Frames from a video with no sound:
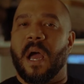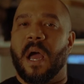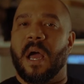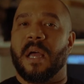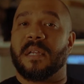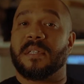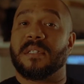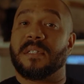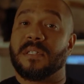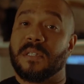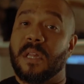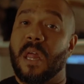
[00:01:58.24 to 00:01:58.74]

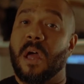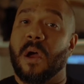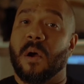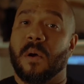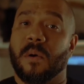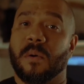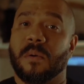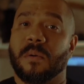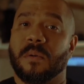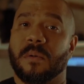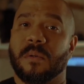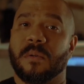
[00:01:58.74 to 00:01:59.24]
slow,
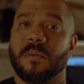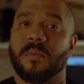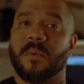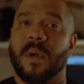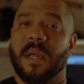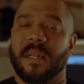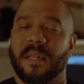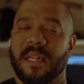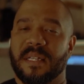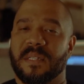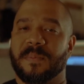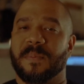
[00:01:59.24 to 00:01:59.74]

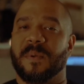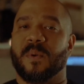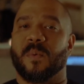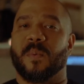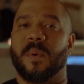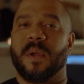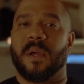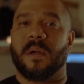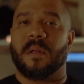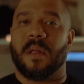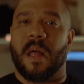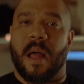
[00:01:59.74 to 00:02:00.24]
right? Let's be
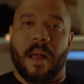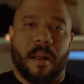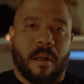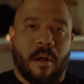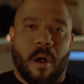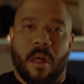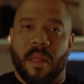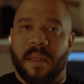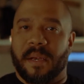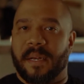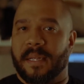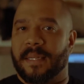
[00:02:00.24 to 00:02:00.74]
real. I'll
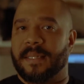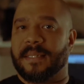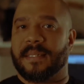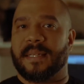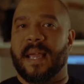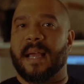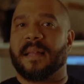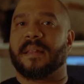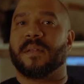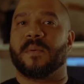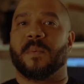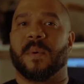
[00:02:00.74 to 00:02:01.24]
call it
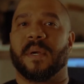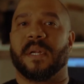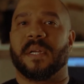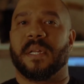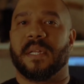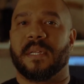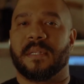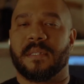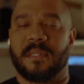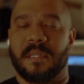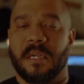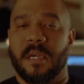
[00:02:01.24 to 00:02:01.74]
exactly what it
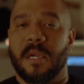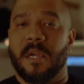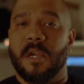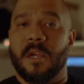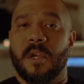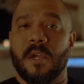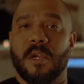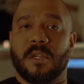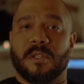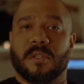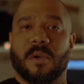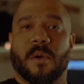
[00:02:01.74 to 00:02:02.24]
is.
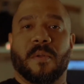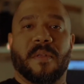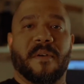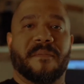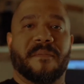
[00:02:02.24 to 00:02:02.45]
So the